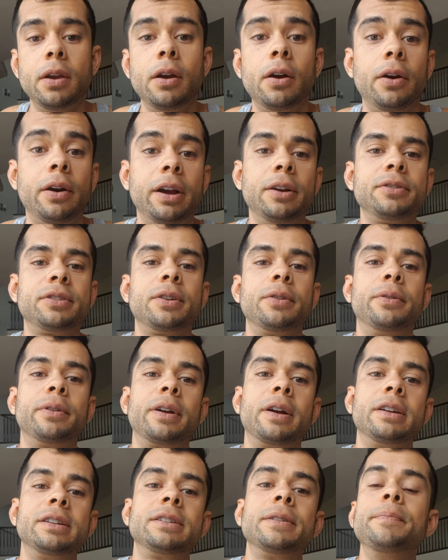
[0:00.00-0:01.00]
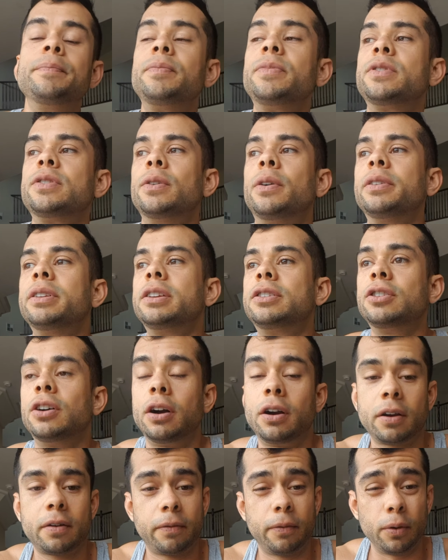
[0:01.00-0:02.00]
All right, how's it going, guys? So I'm going to
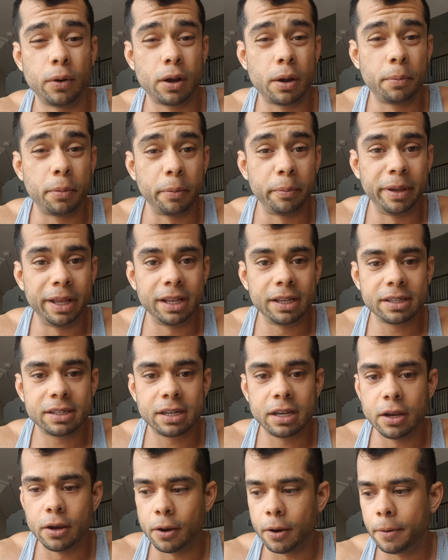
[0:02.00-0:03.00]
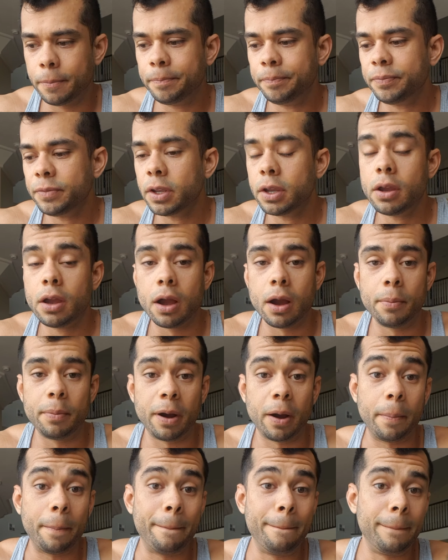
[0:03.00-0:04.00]
talk for a couple minutes here
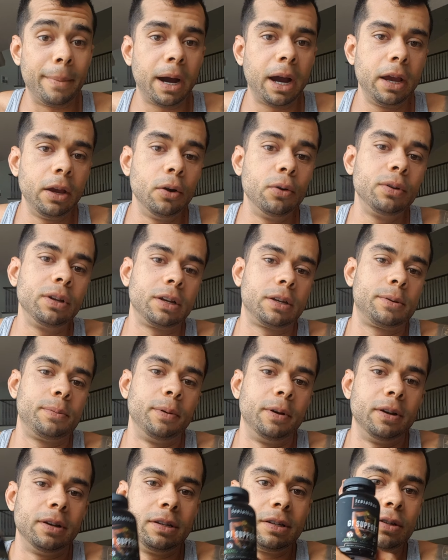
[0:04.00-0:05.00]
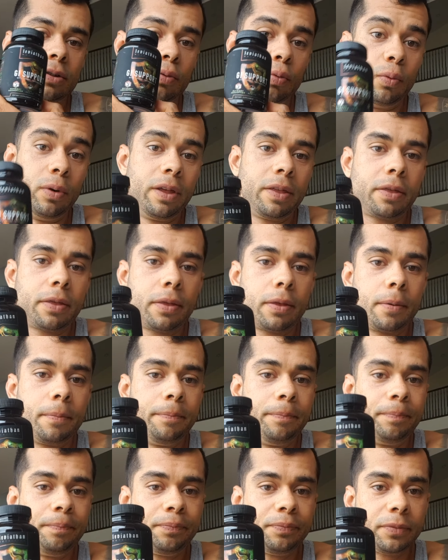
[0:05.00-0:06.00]
about my own experience with
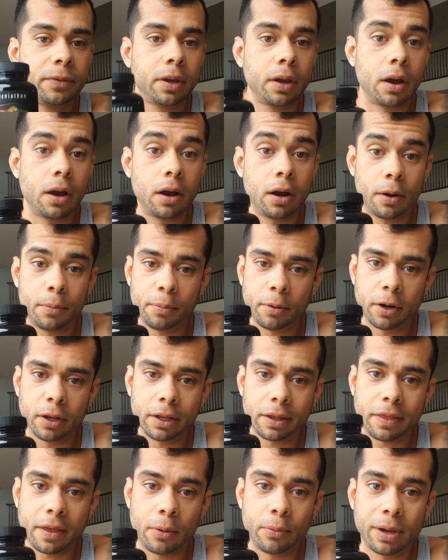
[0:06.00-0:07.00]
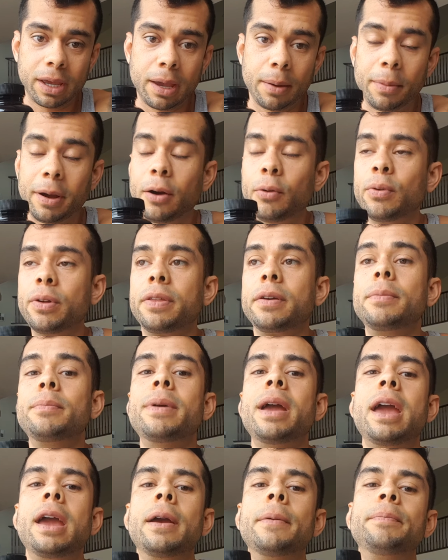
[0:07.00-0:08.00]
uh, our product that we came out with in
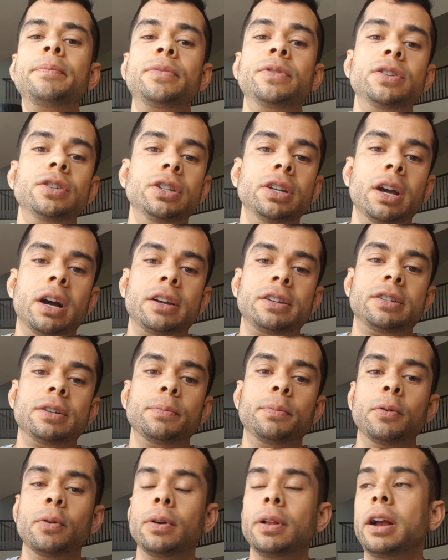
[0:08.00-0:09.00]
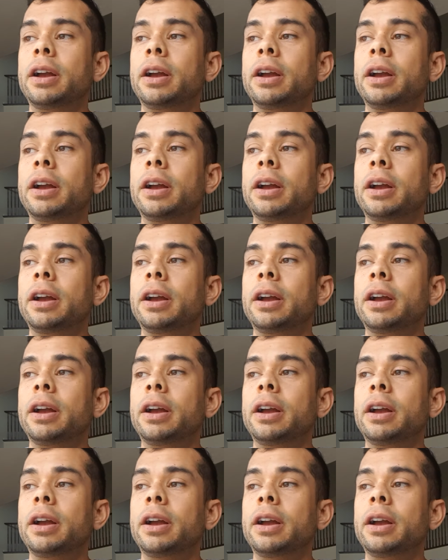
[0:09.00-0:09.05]
May, GI Support.